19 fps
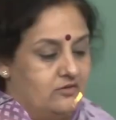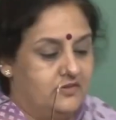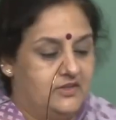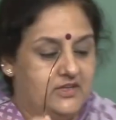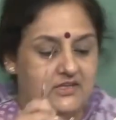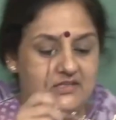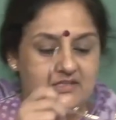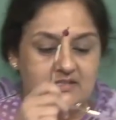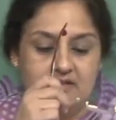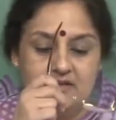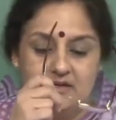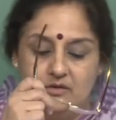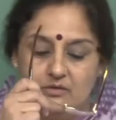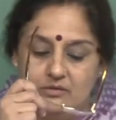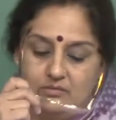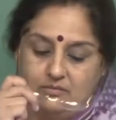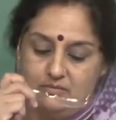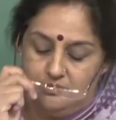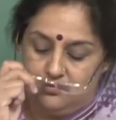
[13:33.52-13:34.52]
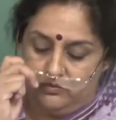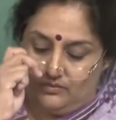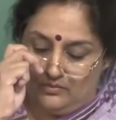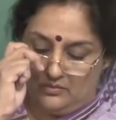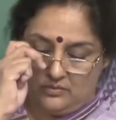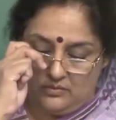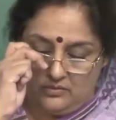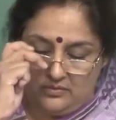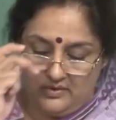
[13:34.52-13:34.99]
of these
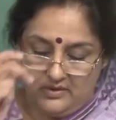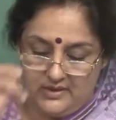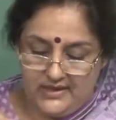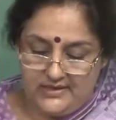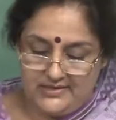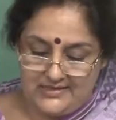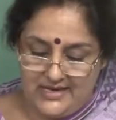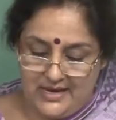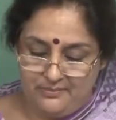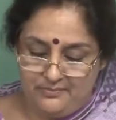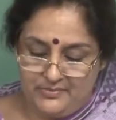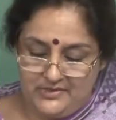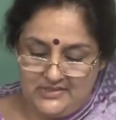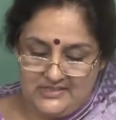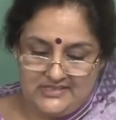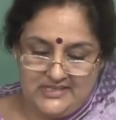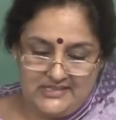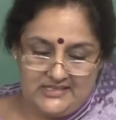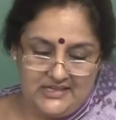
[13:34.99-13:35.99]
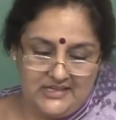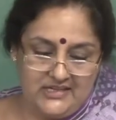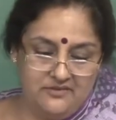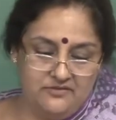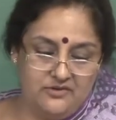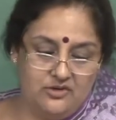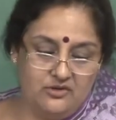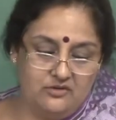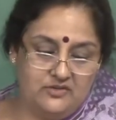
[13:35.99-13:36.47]
examples that are
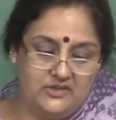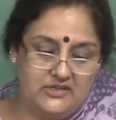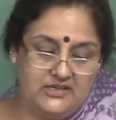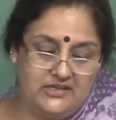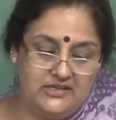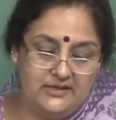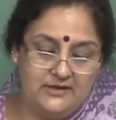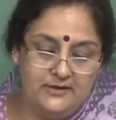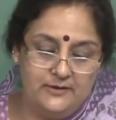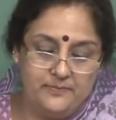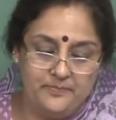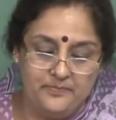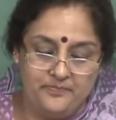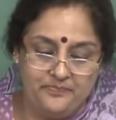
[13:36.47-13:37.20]
given over here.